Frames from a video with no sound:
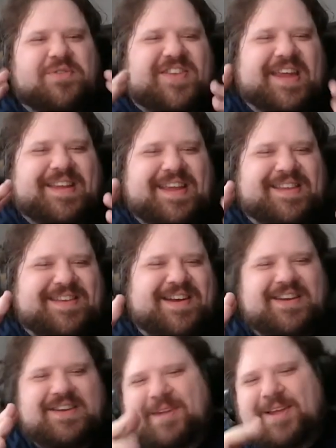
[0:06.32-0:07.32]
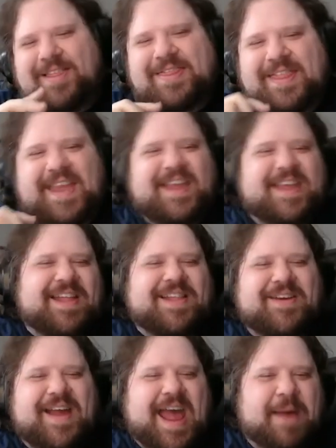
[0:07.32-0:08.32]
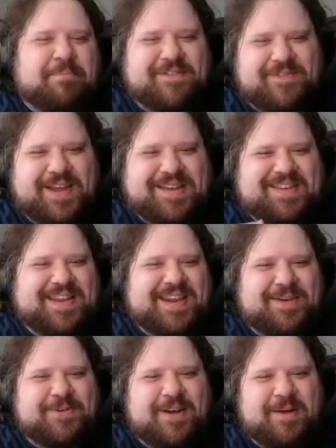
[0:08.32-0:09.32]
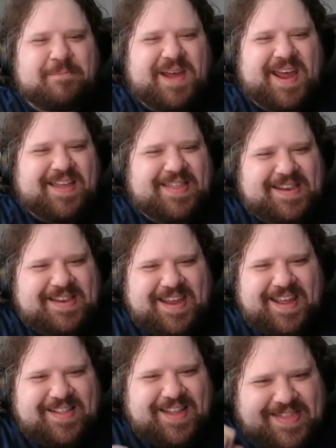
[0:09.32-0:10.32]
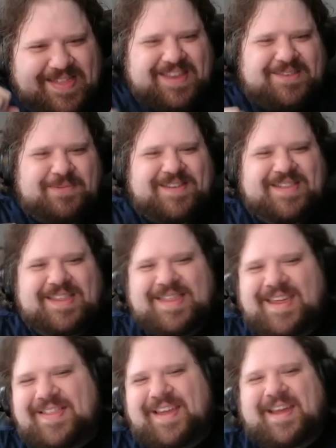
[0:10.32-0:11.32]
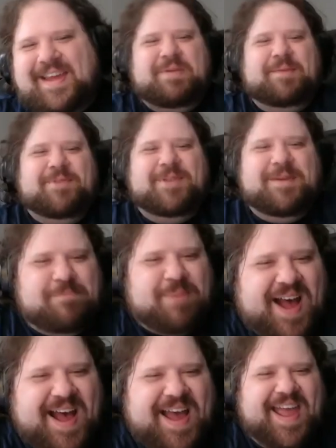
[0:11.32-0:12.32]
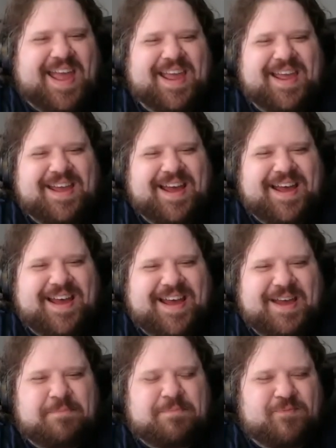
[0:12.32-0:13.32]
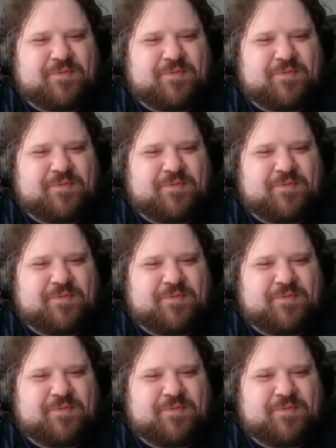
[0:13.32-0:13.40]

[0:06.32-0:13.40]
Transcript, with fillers: was like considered to be the killer app of like CD-ROM back in the day. Like this was the thing that got people to buy uh,